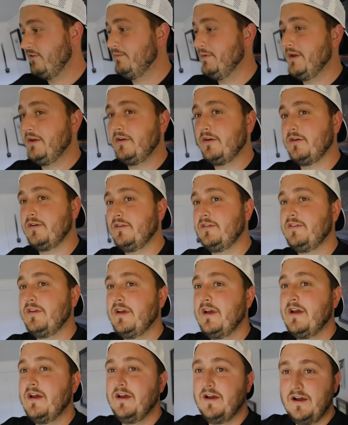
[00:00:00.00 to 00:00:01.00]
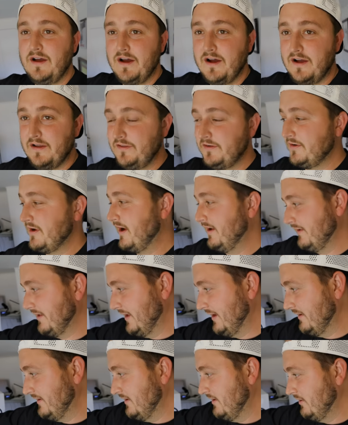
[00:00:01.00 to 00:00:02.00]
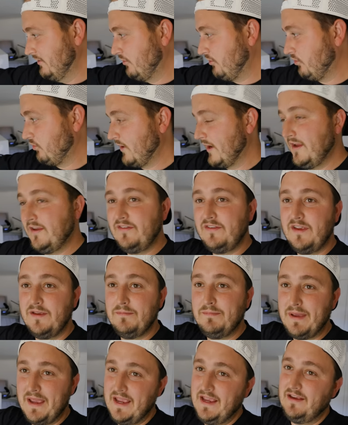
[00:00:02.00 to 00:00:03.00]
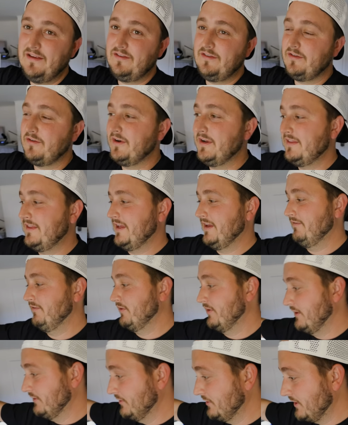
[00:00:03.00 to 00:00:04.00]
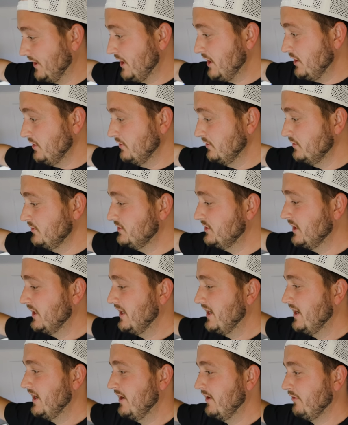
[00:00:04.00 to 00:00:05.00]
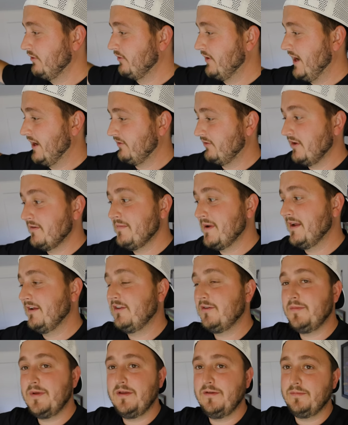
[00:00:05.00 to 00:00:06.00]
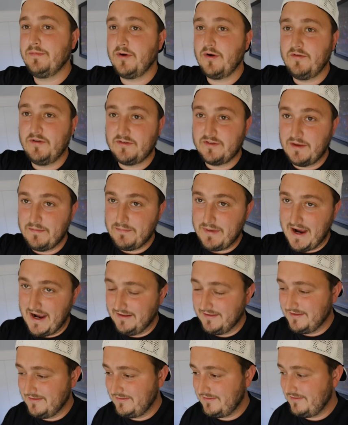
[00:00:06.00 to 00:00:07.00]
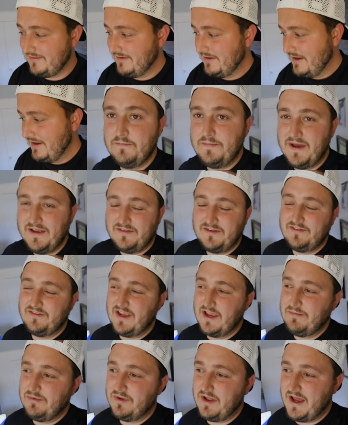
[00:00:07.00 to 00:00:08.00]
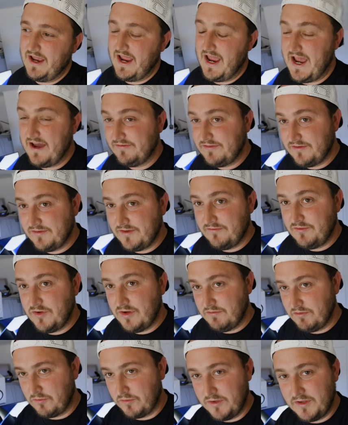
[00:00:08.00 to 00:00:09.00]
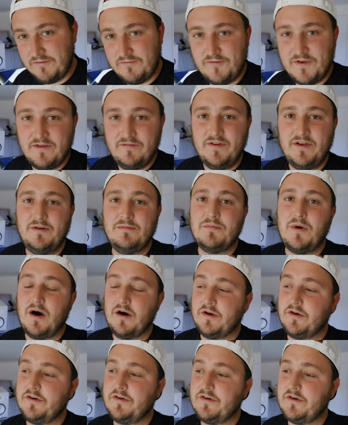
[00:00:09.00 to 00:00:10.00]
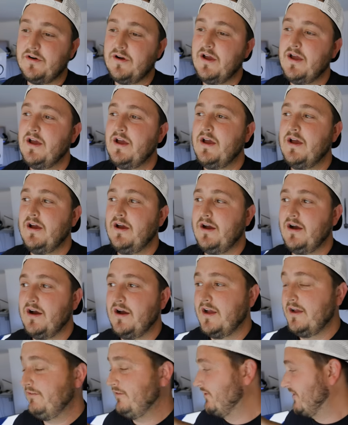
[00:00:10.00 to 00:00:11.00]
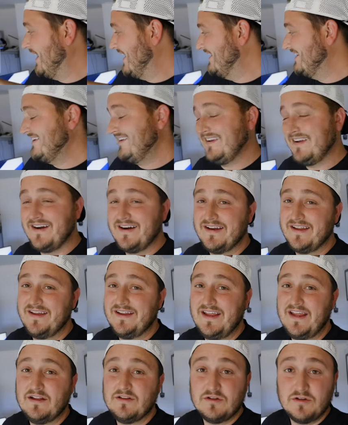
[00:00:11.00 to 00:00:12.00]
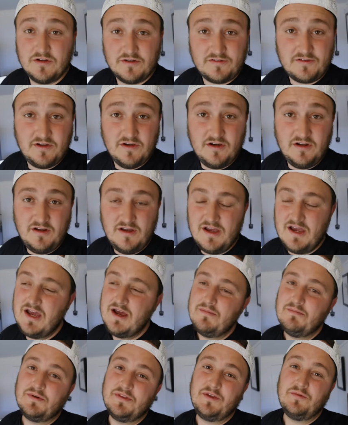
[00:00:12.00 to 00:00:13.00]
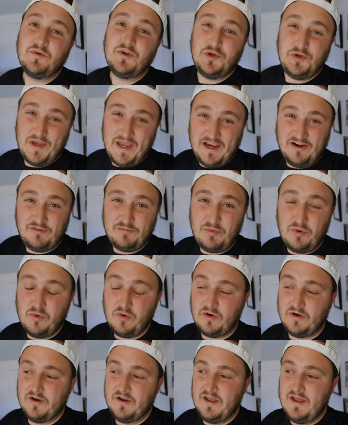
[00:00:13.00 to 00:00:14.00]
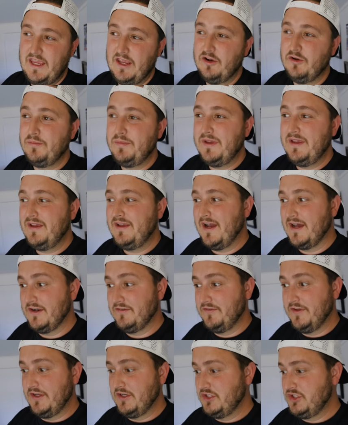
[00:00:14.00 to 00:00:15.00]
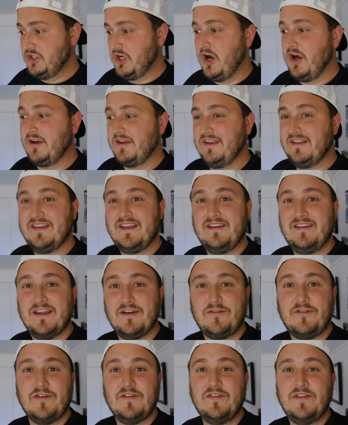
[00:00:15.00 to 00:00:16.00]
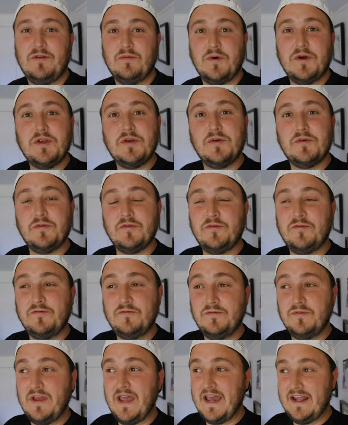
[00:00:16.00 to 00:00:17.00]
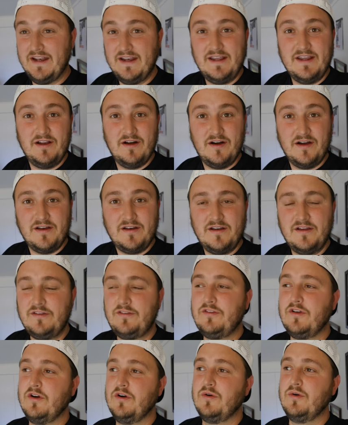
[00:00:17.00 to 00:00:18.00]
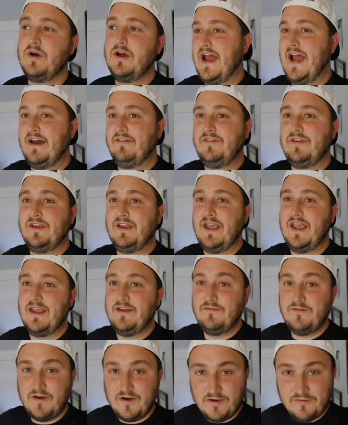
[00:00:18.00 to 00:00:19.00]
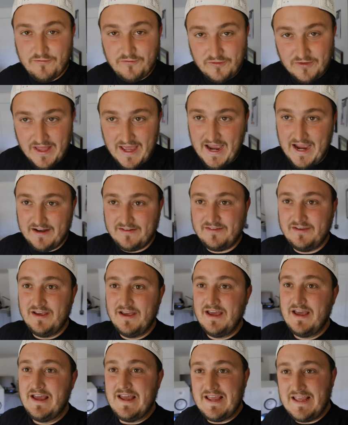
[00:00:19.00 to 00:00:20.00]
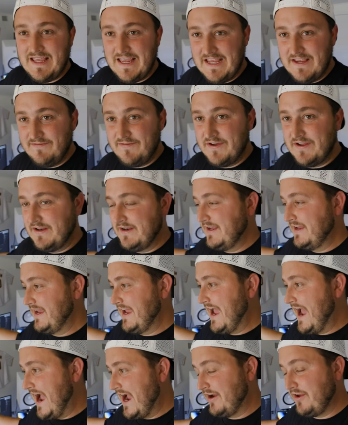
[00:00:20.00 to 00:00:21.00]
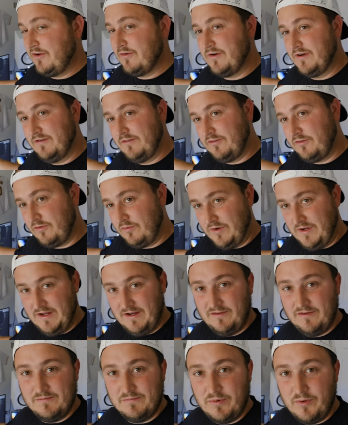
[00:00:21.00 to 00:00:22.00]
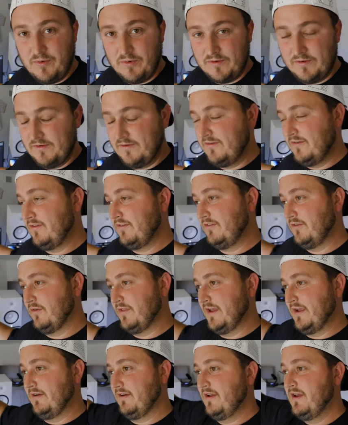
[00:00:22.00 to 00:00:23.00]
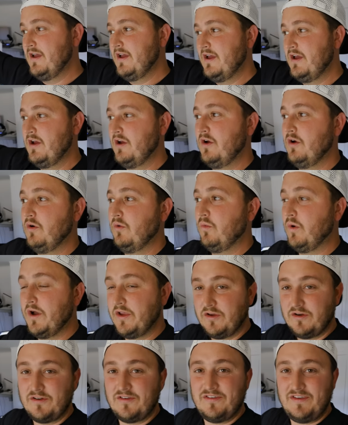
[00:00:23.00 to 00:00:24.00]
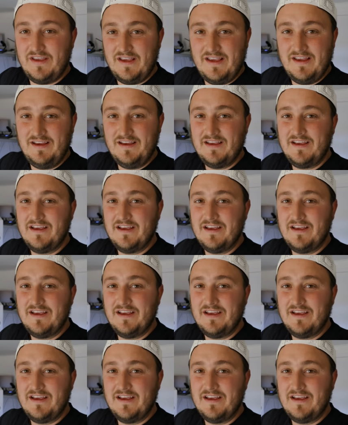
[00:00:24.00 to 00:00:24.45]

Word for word: speakers, uh, they're not like crazy bass or anything, even though they look huge. They're actually meant to be perfectly balanced. best example I have is if you have a really vivid monitor, uh, if you're editing on it, it looks good, but then when you export, it'll be kind of like shockingly different than what you edited on. So having a very flat, even, accurate screen is important so that what you're seeing